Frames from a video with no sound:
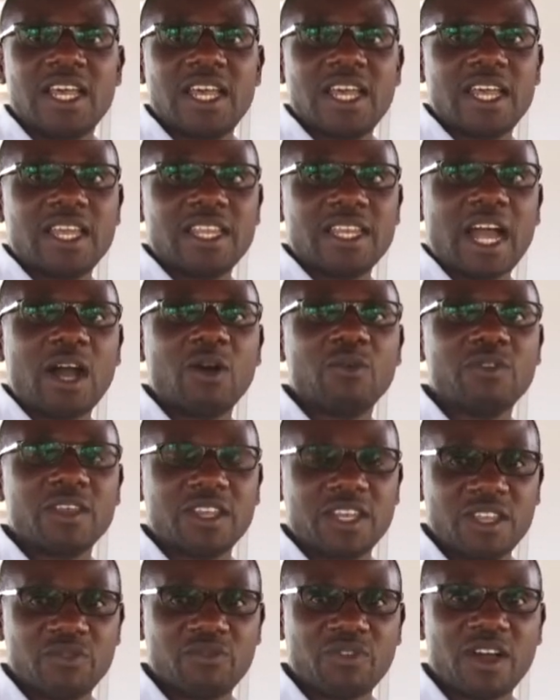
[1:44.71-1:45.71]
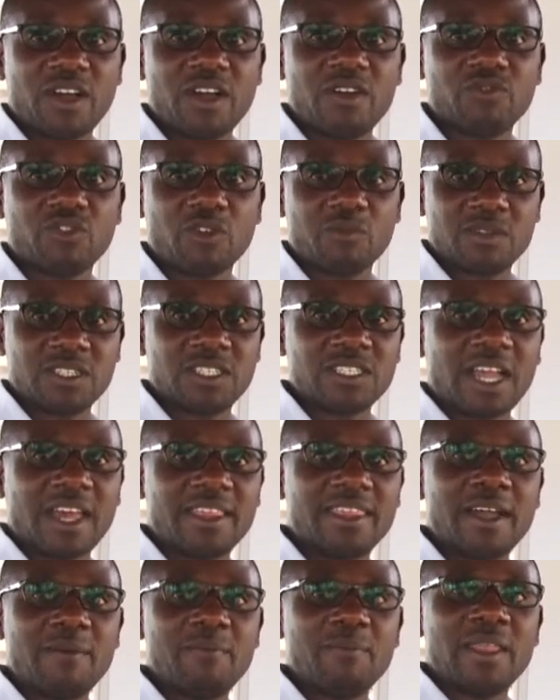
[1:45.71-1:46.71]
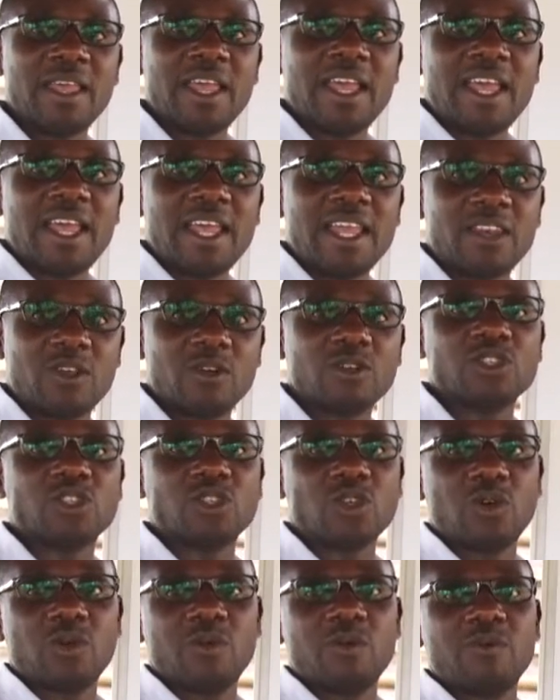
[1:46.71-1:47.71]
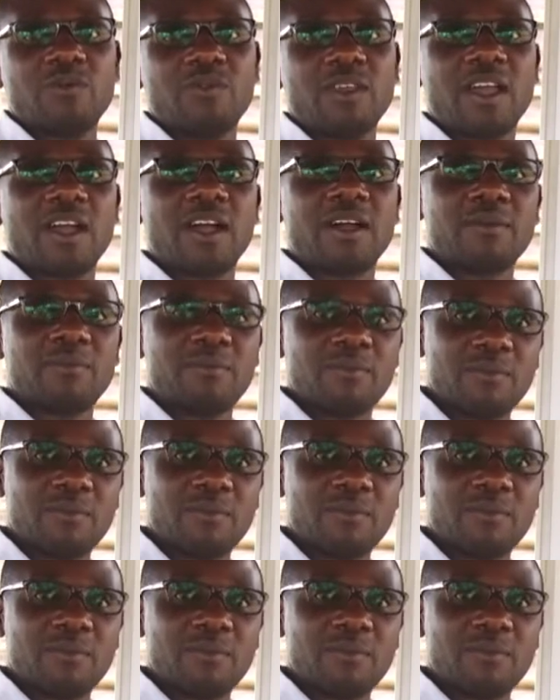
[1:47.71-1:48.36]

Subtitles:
and how they differ from each other, and also the